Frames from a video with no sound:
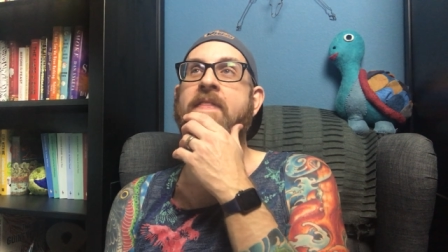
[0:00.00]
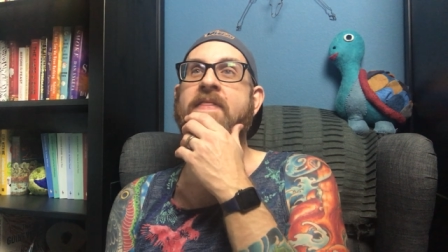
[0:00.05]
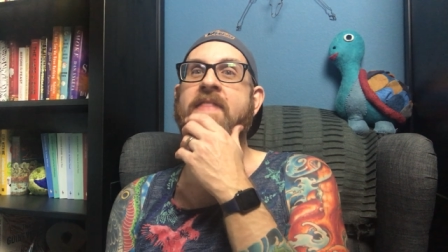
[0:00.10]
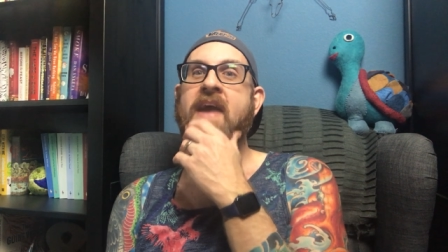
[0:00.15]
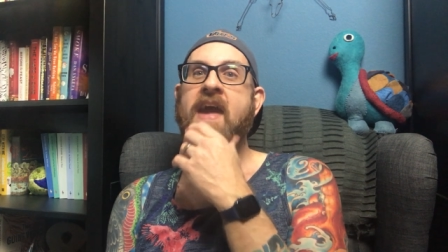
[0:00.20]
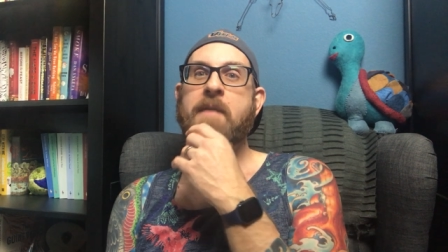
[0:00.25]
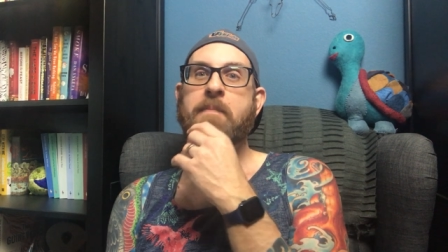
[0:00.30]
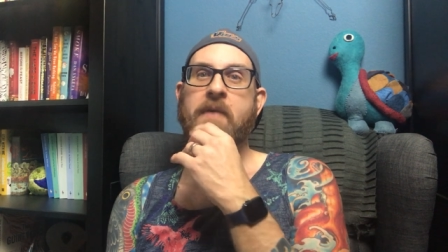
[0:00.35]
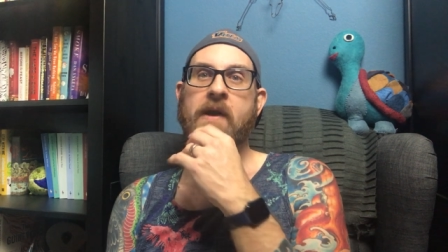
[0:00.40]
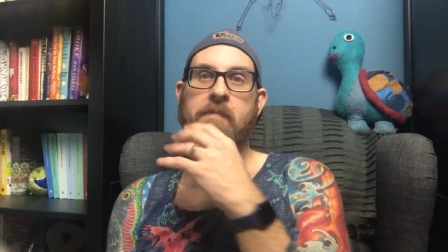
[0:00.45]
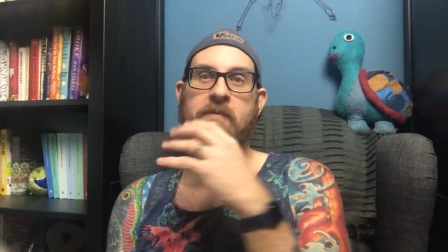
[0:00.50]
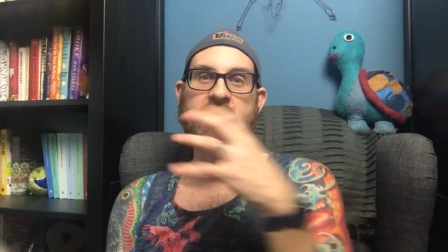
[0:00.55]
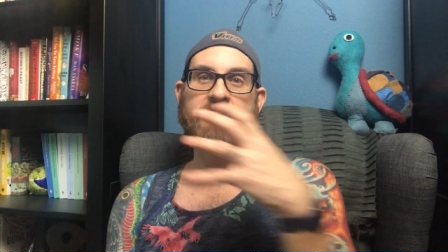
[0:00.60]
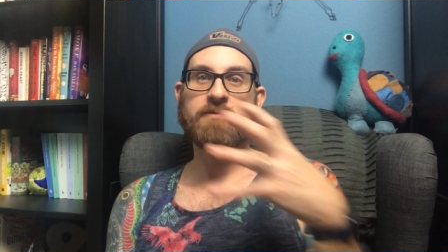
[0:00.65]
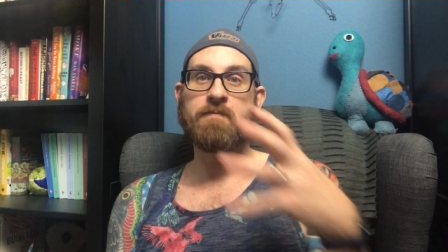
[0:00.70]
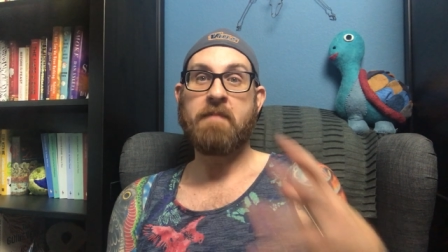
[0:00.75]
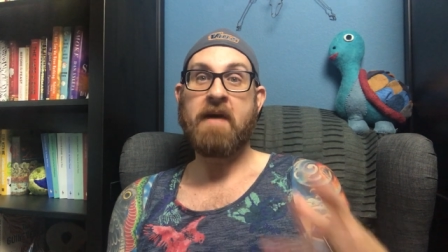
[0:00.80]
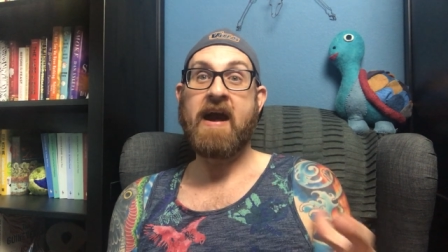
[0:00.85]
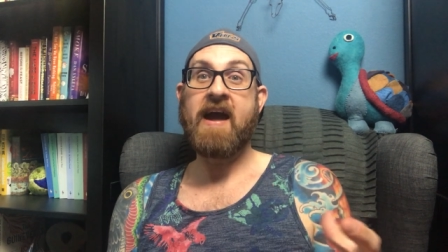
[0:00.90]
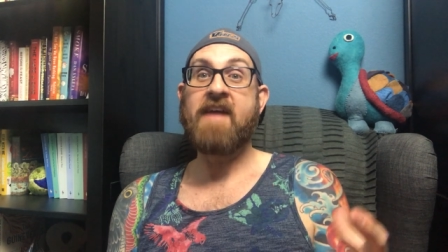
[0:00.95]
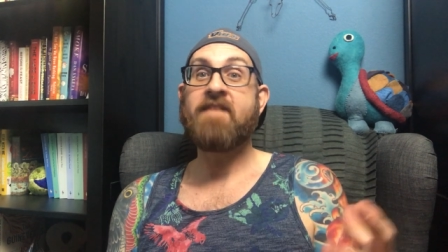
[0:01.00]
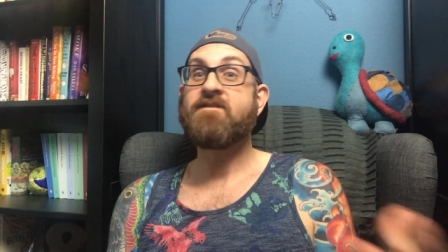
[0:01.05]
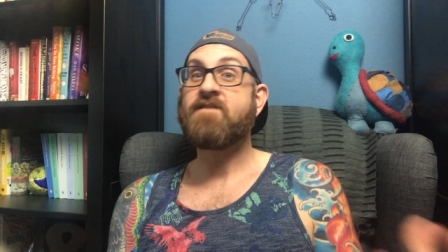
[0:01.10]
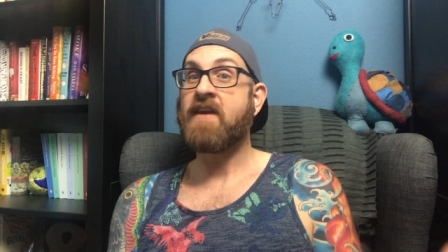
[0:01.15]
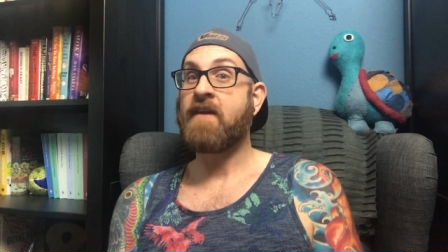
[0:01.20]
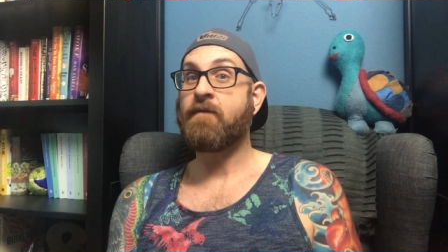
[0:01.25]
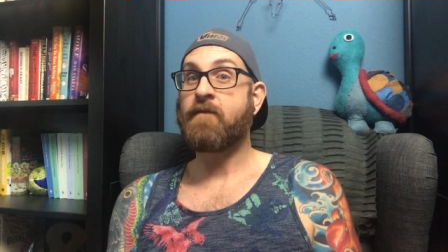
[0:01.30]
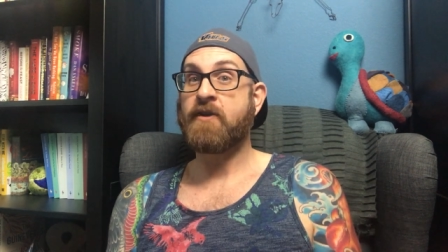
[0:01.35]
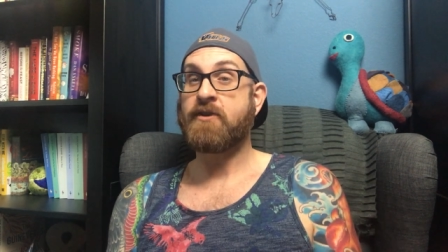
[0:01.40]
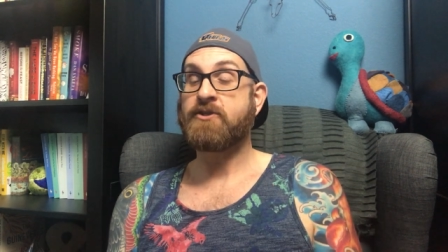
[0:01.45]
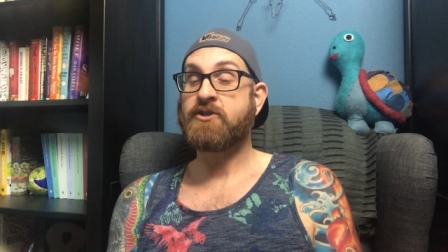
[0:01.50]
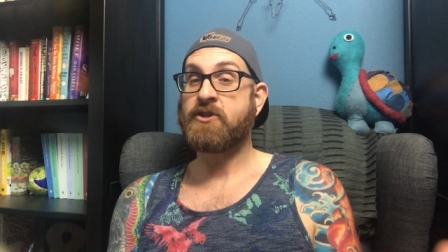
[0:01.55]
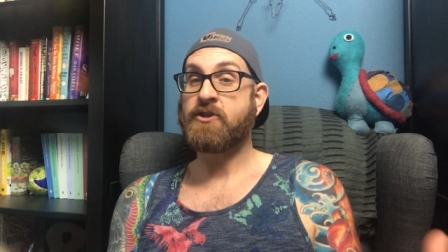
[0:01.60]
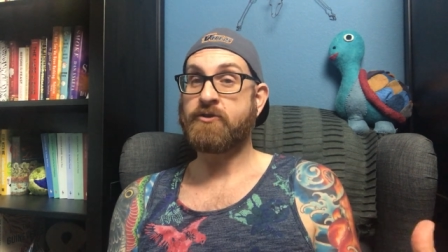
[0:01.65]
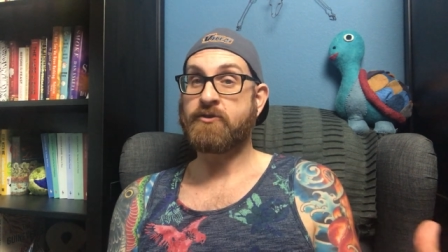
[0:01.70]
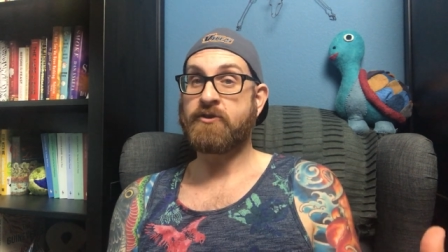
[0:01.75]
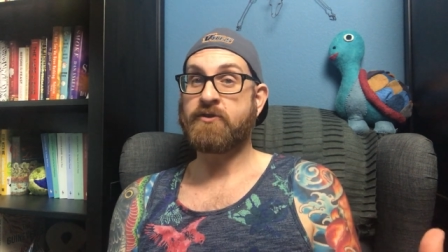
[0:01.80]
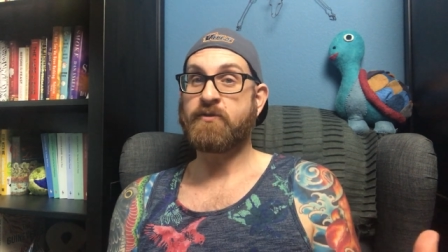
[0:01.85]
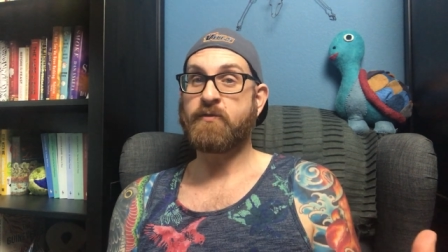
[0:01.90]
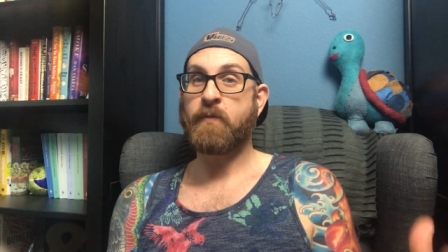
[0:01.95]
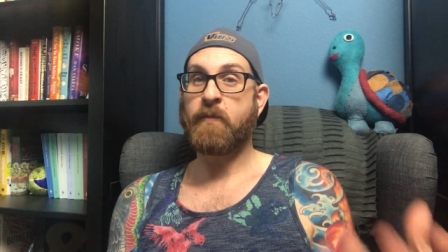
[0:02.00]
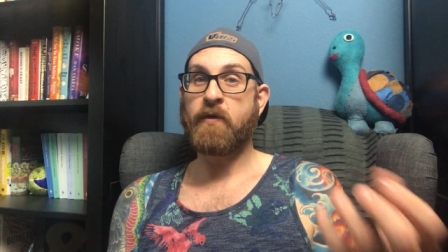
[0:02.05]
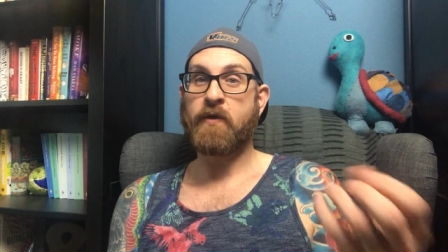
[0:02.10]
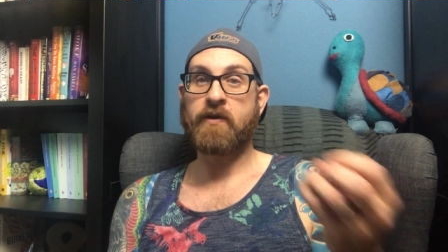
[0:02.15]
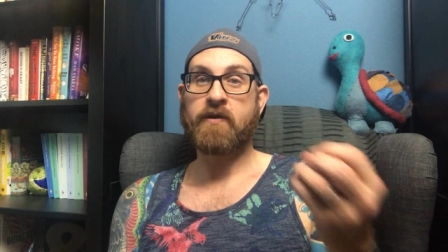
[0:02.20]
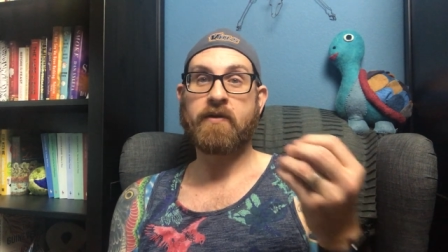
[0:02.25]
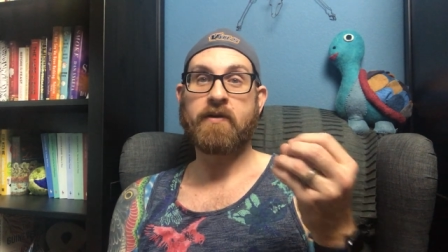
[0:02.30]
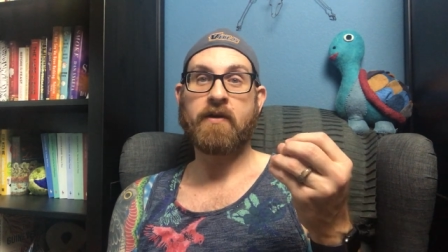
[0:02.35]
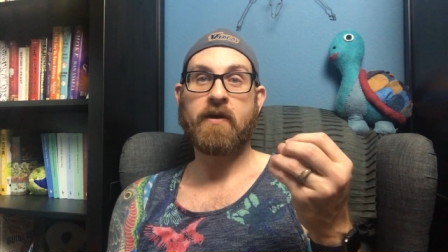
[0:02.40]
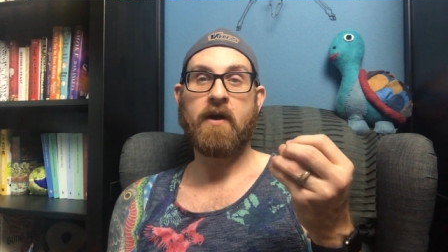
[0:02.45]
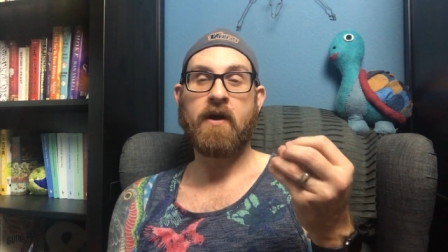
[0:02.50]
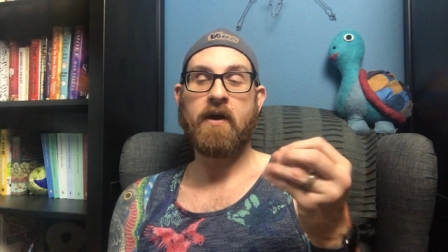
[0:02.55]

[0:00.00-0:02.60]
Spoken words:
They published my favorite children's book,